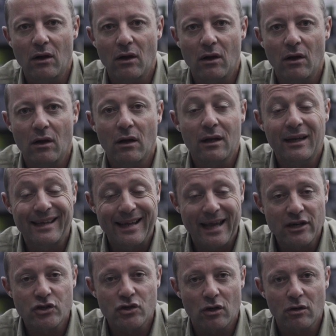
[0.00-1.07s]
are
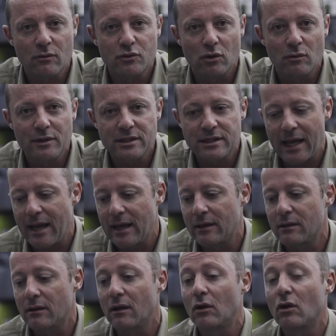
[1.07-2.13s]
gas shock absorbers,
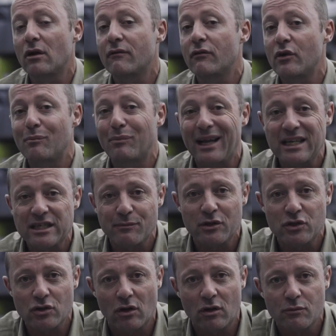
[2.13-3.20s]
and a lot of
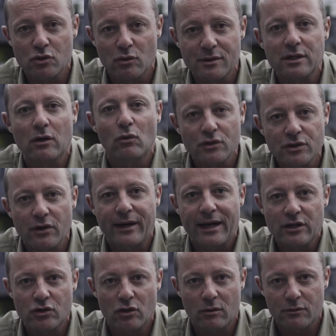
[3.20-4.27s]
replacement shock absorbers are also
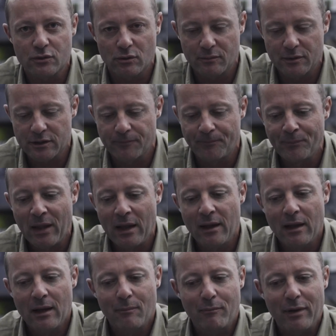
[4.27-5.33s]
gas shock absorbers.
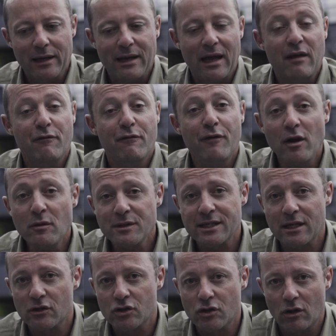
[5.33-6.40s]
But a foam
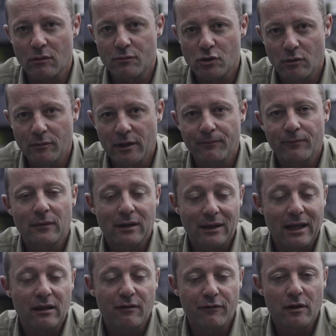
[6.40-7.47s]
cell shock absorber,
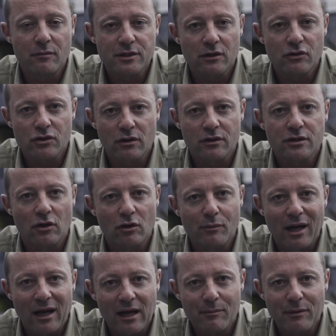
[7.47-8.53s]
like the foam cell shock sold
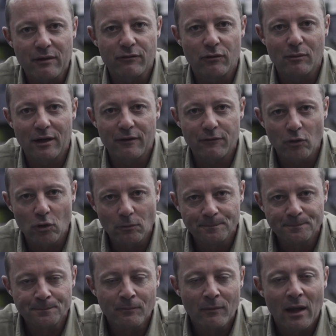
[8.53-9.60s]
by Ironman
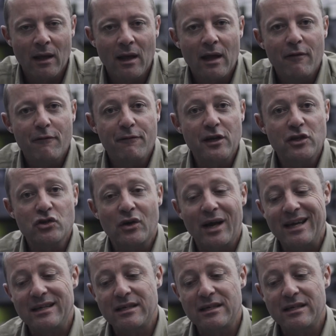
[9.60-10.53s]
4x4, feature a